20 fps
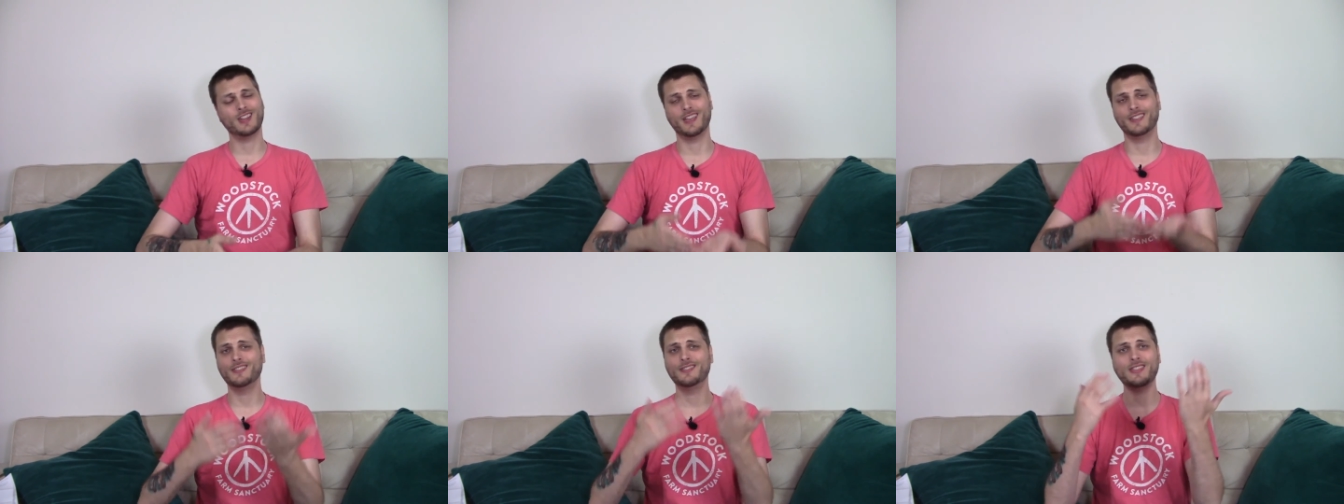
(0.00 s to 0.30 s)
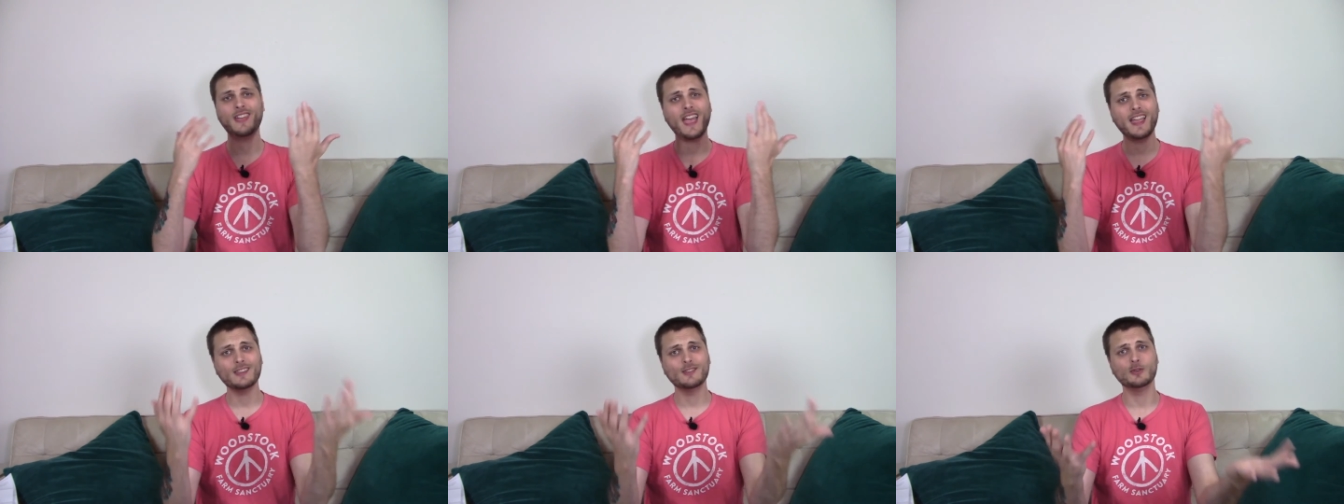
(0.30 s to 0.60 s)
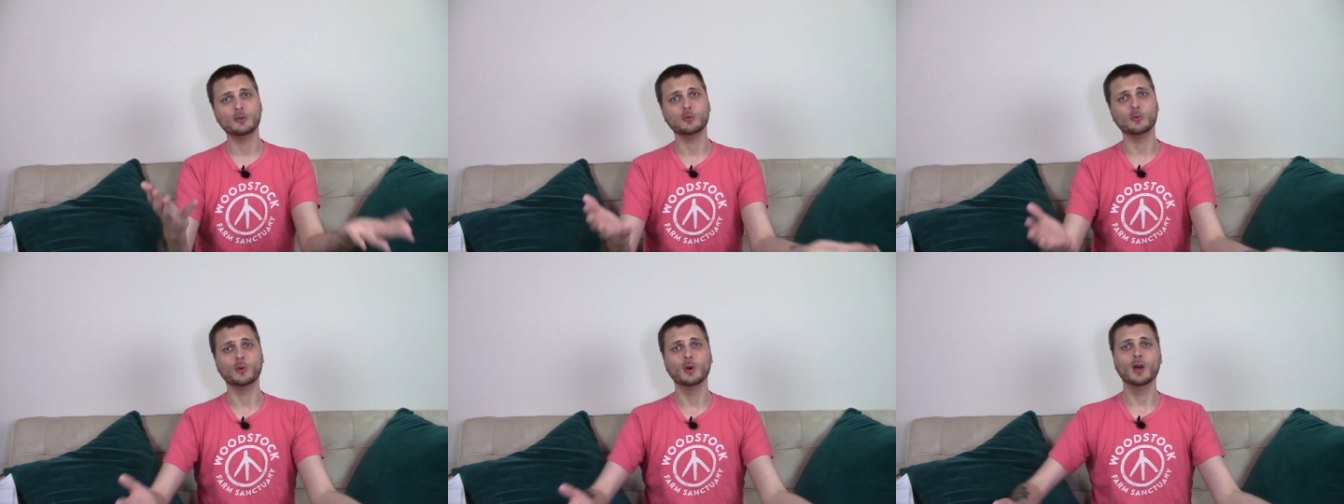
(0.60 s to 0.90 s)
And thank
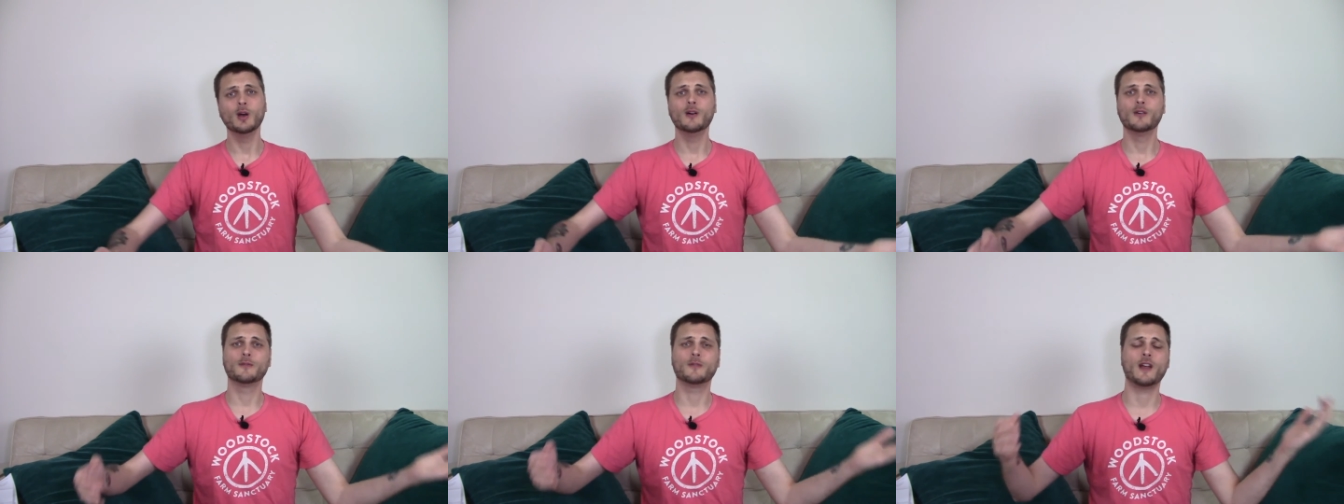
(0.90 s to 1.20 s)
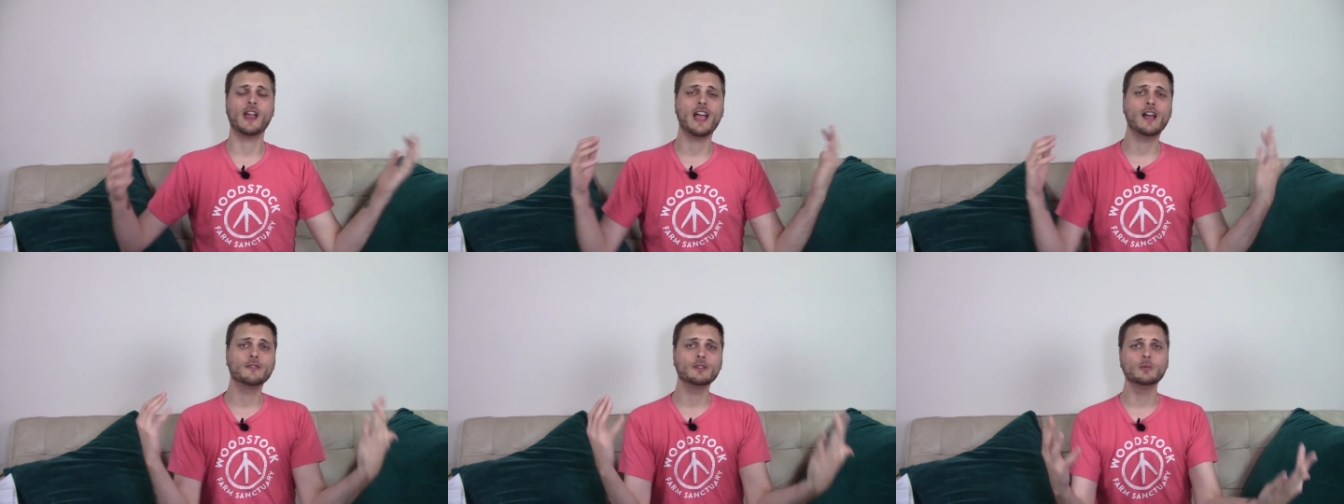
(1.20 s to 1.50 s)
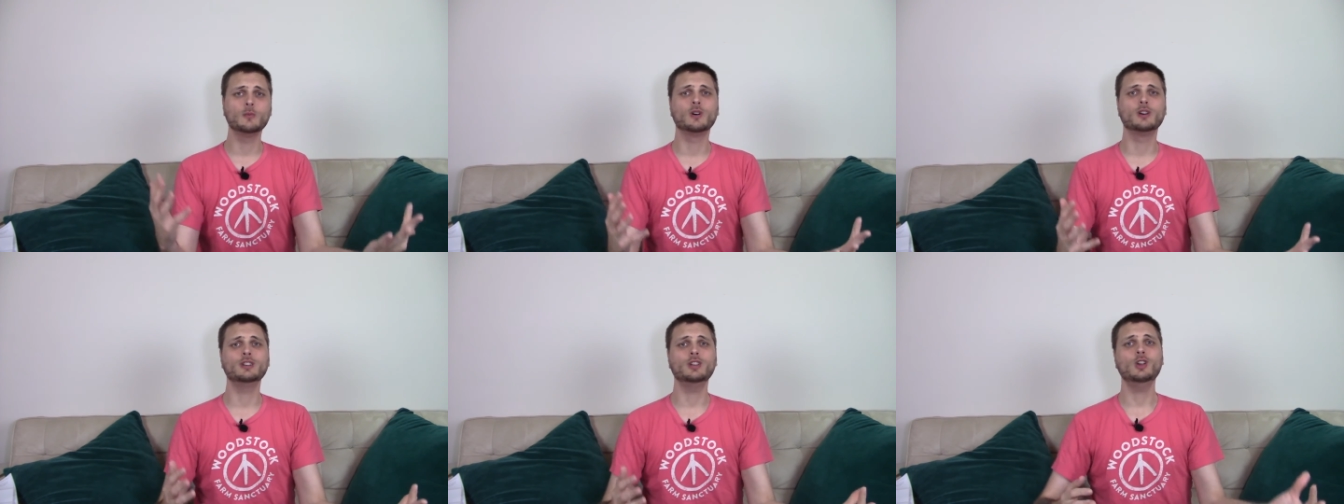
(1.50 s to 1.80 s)
you for
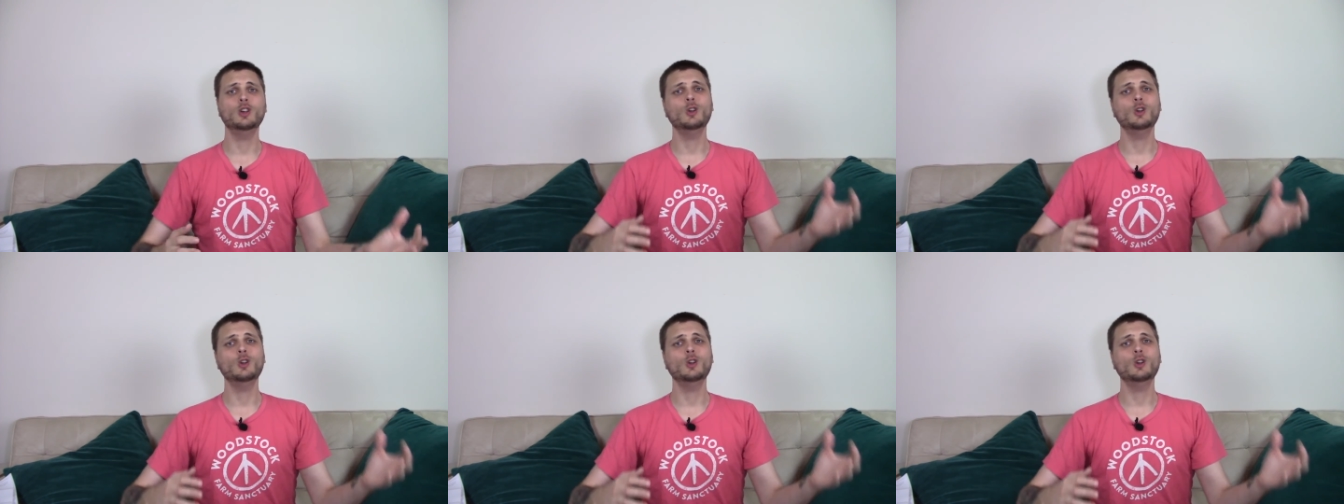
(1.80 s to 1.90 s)
everyone